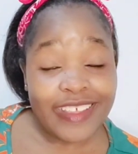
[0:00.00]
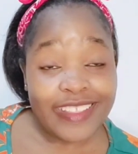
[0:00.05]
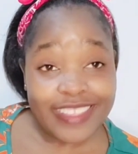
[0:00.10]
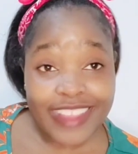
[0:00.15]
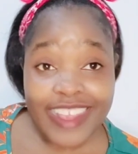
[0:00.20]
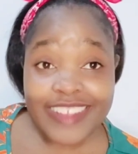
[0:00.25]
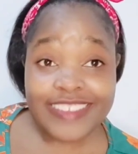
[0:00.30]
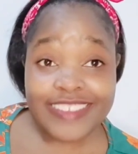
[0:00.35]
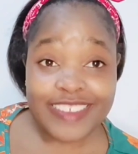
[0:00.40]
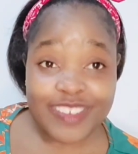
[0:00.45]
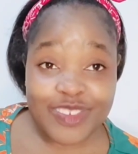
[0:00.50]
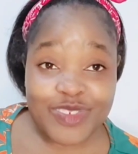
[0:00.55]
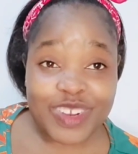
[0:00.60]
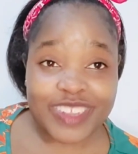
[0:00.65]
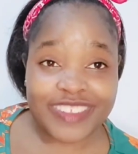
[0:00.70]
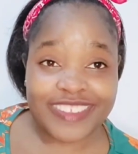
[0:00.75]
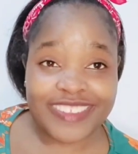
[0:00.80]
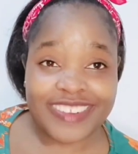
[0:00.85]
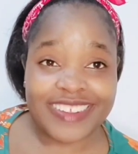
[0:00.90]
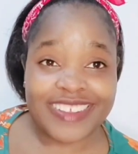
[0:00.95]
That's
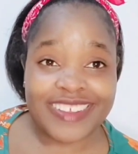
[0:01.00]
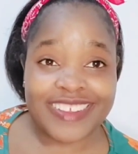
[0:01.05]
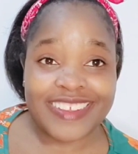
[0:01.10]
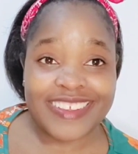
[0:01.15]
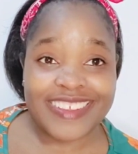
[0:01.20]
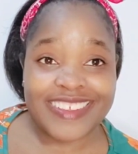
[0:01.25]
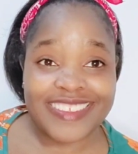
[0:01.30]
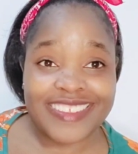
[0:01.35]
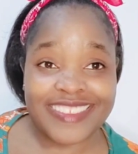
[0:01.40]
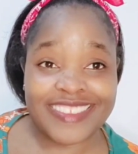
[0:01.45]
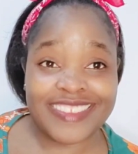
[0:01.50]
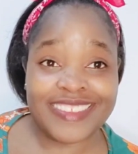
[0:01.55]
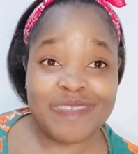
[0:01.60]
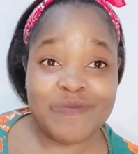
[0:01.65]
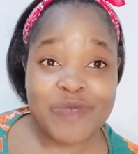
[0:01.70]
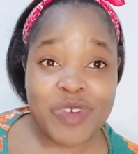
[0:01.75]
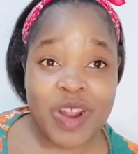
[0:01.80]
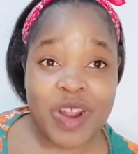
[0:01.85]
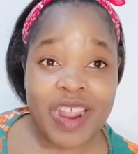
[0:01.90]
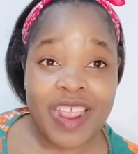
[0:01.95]
interesting.
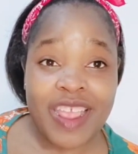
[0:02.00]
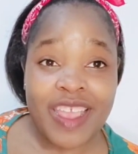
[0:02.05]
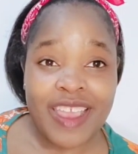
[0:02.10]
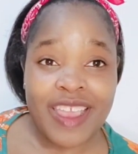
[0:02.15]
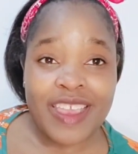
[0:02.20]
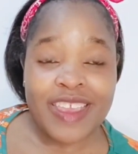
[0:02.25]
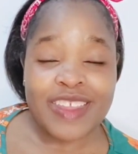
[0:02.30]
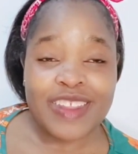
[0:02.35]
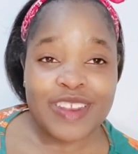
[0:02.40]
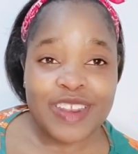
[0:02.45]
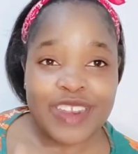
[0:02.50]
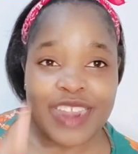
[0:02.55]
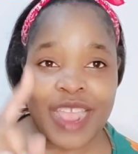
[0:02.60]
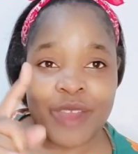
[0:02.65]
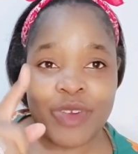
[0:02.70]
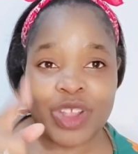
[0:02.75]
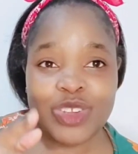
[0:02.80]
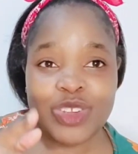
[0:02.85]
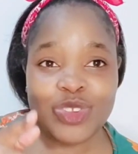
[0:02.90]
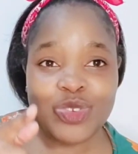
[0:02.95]
ZIMRA. I
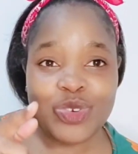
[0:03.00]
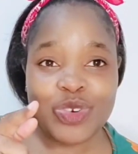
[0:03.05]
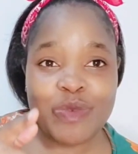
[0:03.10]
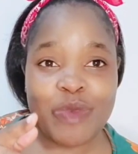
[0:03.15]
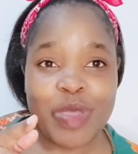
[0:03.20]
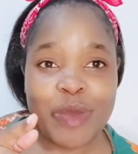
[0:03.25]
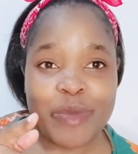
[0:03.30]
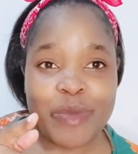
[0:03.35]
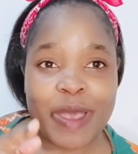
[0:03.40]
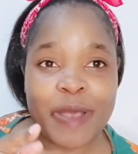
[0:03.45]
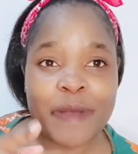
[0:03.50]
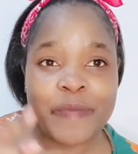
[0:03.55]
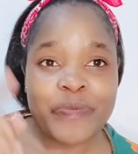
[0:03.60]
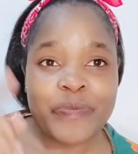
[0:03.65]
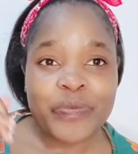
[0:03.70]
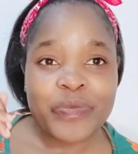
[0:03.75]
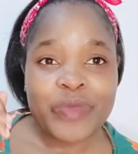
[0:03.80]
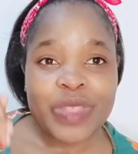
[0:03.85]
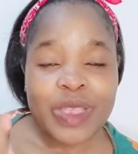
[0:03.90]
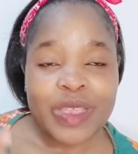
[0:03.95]
want you to remember
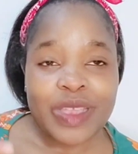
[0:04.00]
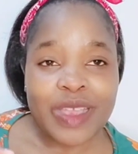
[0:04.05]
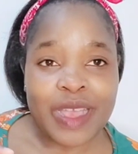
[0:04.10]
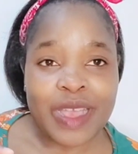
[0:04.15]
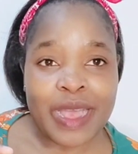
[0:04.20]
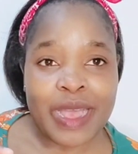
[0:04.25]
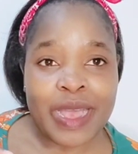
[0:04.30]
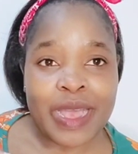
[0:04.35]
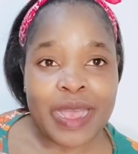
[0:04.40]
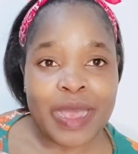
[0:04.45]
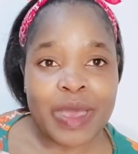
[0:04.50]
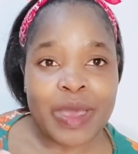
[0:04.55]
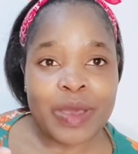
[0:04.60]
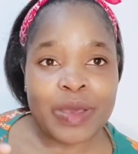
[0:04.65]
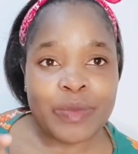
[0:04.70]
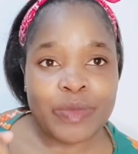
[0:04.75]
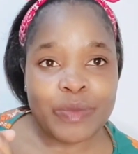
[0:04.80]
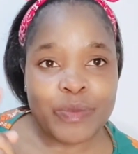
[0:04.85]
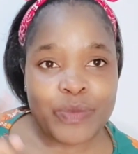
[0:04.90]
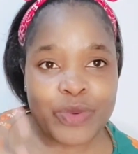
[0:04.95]

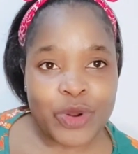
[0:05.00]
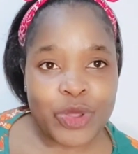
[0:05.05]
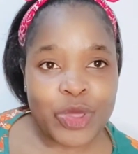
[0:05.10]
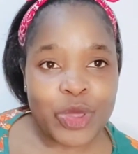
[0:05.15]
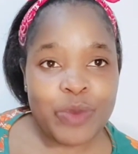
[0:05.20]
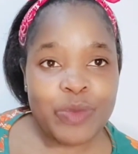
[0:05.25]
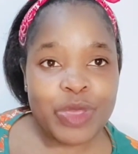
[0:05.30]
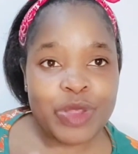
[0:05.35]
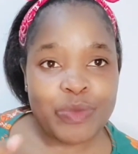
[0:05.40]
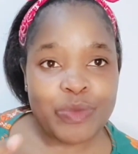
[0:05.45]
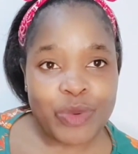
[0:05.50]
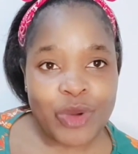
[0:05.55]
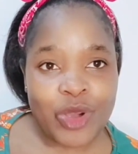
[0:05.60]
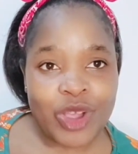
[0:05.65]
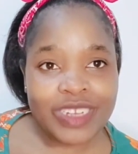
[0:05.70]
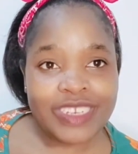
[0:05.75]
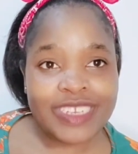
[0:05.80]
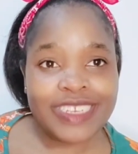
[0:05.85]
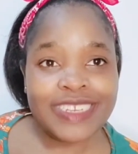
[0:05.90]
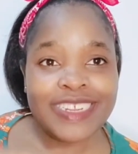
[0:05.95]
Procurement
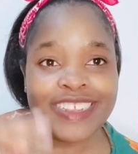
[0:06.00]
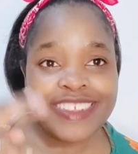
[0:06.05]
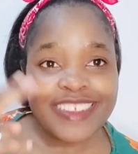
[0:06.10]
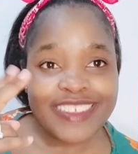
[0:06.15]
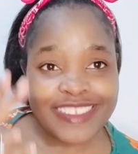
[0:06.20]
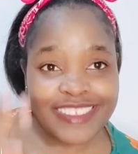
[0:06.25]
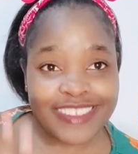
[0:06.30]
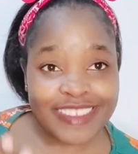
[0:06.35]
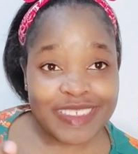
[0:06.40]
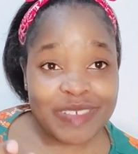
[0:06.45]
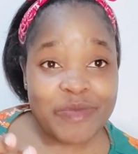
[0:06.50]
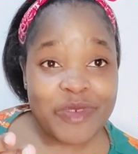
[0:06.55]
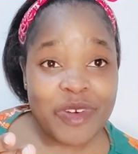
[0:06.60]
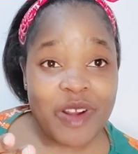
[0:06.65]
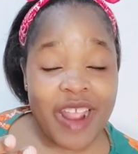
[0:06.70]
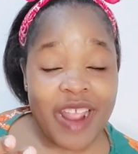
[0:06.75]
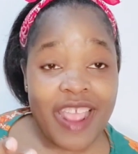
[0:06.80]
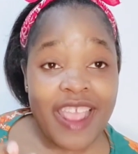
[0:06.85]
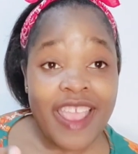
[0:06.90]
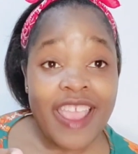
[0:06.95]
Board,
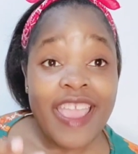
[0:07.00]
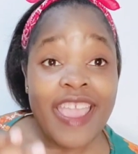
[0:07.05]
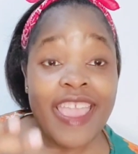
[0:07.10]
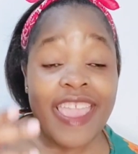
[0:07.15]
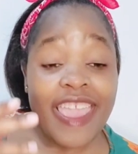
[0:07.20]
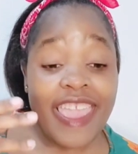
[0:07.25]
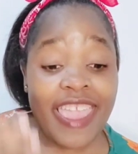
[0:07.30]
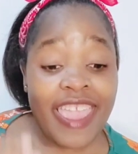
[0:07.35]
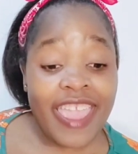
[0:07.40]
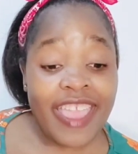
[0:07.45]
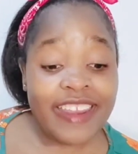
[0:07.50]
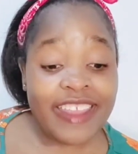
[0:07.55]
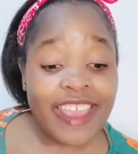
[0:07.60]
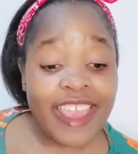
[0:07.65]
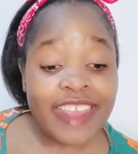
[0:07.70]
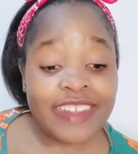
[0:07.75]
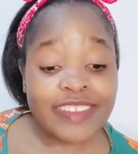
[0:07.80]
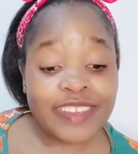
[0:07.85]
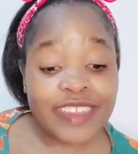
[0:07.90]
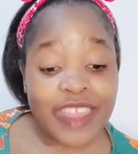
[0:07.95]
ZIMRA, and
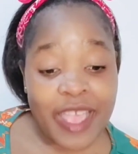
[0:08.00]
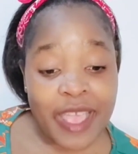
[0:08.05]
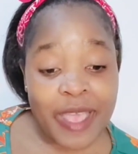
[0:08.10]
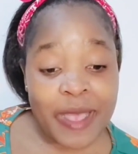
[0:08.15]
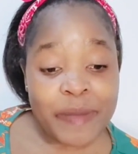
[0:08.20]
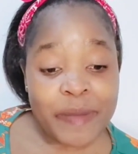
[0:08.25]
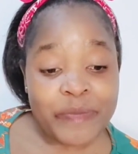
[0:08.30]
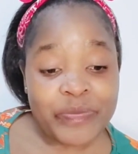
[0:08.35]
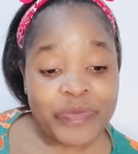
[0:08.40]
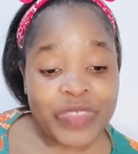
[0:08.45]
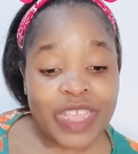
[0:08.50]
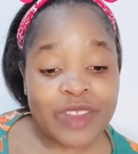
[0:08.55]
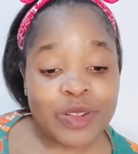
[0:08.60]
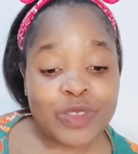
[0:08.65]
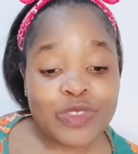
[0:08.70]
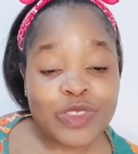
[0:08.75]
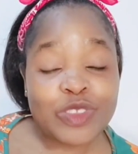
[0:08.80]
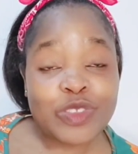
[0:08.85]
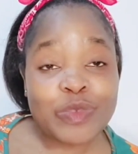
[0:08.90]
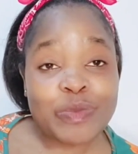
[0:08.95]
it
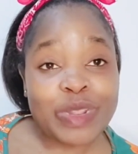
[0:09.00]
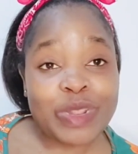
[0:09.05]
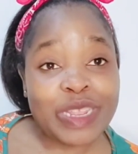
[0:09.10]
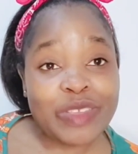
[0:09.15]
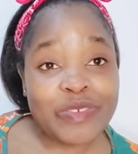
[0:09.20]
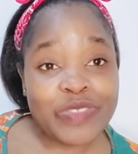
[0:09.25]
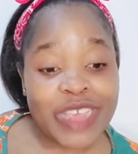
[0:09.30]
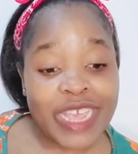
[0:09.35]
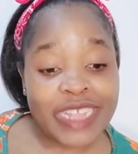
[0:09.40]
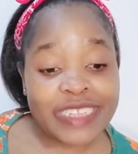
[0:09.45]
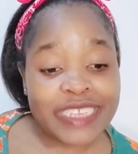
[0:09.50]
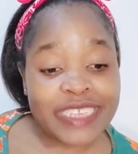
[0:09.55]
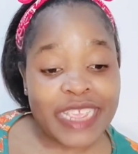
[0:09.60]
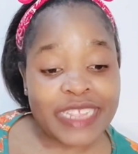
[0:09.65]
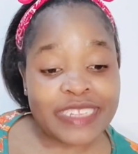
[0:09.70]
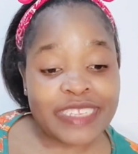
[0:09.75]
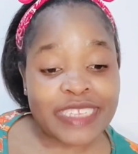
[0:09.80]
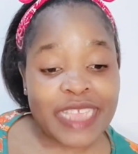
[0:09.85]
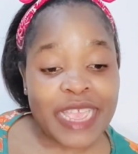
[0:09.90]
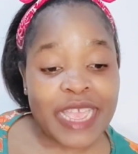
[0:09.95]
was also believed that
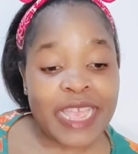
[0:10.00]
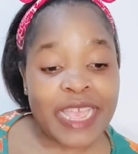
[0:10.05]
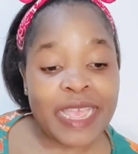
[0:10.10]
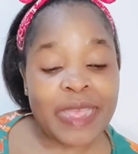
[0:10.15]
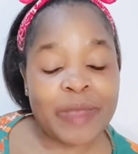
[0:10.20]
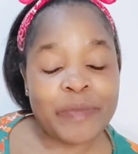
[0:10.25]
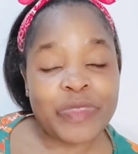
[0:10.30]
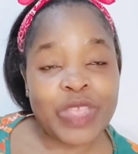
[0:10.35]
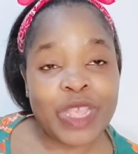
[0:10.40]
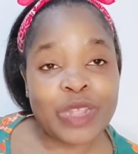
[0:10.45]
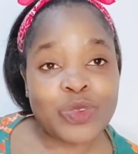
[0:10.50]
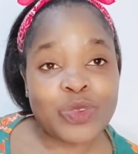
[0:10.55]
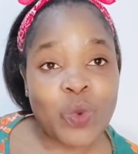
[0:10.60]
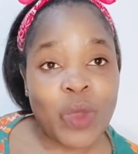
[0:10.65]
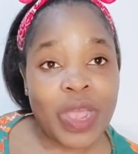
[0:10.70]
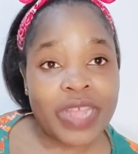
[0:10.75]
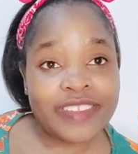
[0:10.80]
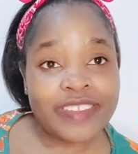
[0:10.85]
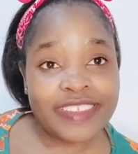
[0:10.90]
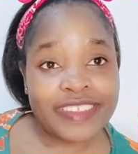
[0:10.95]
at
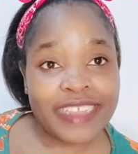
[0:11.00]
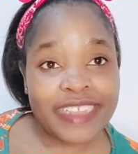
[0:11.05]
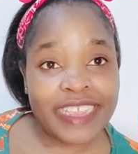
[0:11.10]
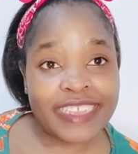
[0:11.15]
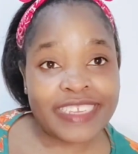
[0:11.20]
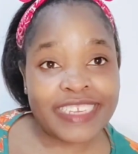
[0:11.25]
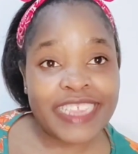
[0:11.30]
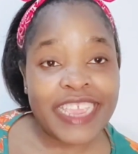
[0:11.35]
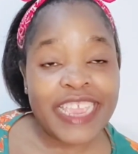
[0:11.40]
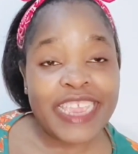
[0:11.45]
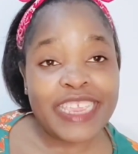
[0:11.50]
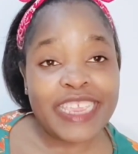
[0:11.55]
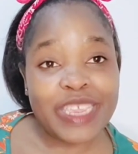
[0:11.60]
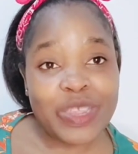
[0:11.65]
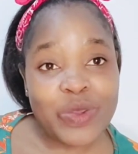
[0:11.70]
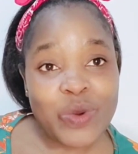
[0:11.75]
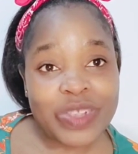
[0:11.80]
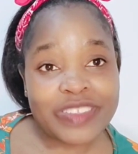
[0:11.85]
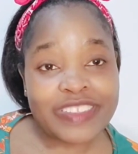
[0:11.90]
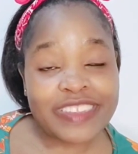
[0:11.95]
one stage he
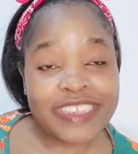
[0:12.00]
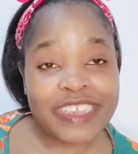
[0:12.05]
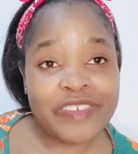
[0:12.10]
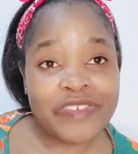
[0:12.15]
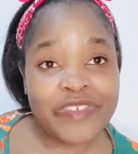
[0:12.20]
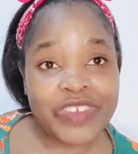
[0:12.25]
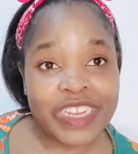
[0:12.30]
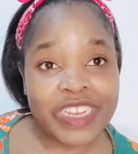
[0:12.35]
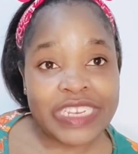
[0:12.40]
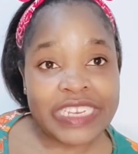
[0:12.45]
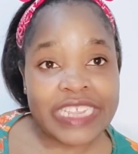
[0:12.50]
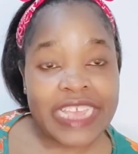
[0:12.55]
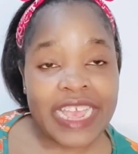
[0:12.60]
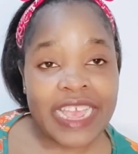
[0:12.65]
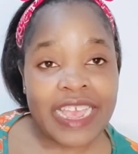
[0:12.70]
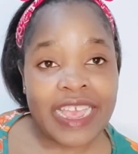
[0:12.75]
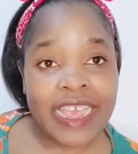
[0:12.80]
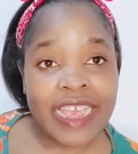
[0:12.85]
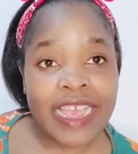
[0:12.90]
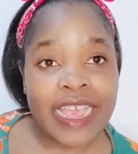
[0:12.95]
was even
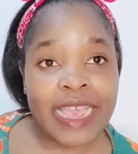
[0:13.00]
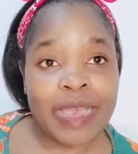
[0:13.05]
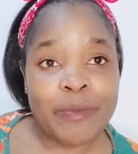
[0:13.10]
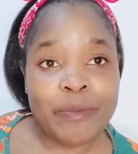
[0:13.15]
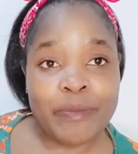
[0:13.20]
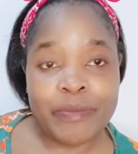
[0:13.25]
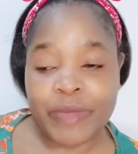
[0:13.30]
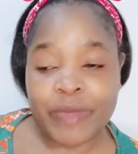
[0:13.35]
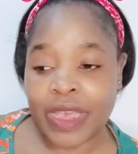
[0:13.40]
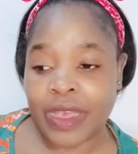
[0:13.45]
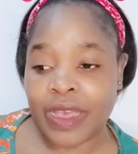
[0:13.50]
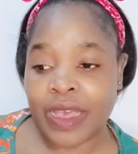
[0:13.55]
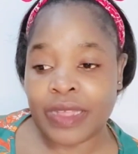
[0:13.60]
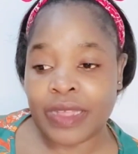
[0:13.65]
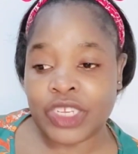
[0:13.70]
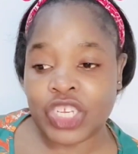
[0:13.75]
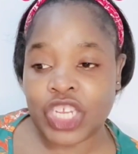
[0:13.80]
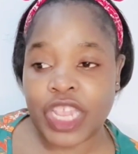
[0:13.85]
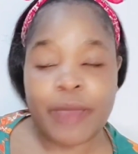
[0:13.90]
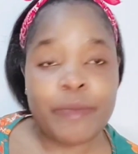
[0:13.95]
a
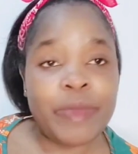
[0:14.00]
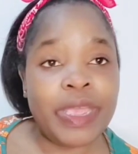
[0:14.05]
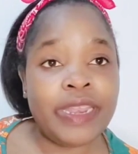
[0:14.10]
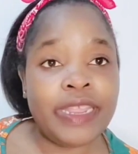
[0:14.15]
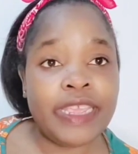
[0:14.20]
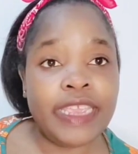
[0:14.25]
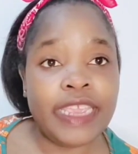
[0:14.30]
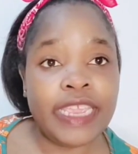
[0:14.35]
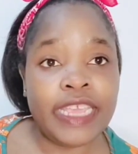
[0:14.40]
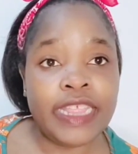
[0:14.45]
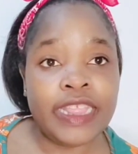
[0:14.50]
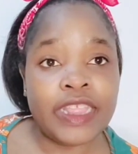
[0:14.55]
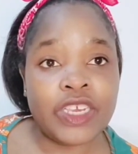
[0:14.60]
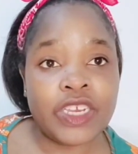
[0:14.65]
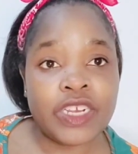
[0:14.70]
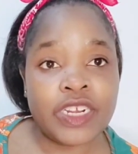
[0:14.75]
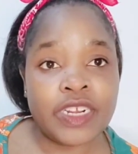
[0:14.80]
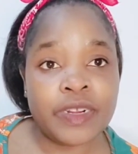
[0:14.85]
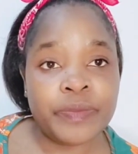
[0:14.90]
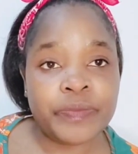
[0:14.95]
chairman in
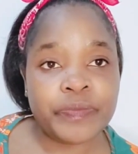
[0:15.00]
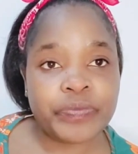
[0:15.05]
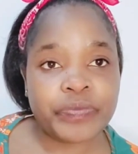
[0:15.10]
the